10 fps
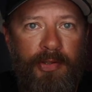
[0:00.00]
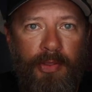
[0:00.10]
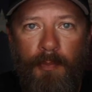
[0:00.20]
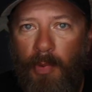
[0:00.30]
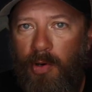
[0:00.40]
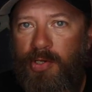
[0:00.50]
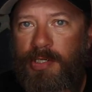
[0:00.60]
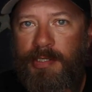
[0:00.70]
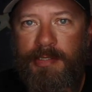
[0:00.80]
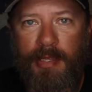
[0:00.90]
into the
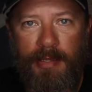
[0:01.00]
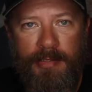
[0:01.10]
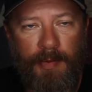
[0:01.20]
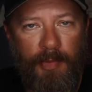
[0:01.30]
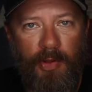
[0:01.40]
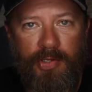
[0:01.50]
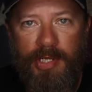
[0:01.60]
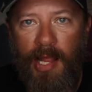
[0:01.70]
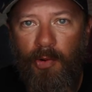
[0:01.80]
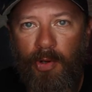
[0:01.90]
marshes and some of those
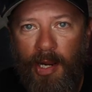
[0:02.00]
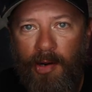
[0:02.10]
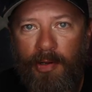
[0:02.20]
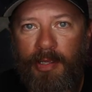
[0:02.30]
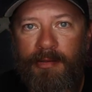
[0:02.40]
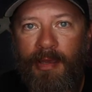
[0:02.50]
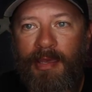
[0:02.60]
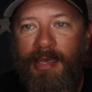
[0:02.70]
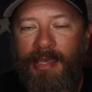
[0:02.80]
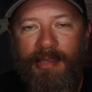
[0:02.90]
shallower areas
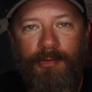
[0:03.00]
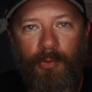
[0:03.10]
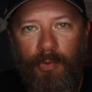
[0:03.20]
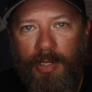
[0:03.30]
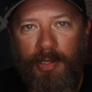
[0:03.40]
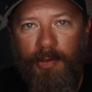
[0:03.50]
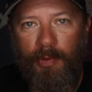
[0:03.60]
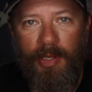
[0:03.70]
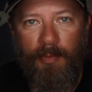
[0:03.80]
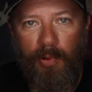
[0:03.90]
is really,
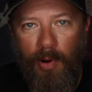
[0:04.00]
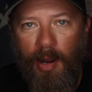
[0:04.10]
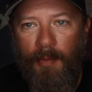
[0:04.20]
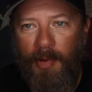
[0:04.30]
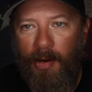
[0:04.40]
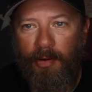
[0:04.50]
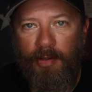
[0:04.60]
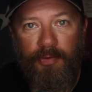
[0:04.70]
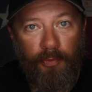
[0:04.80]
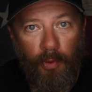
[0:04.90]
really prime
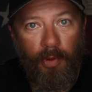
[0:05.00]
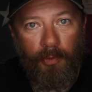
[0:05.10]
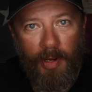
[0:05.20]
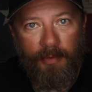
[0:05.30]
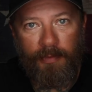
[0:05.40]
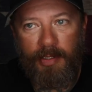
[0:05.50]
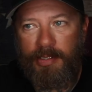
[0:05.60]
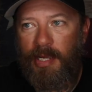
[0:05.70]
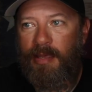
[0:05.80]
areas for redfish.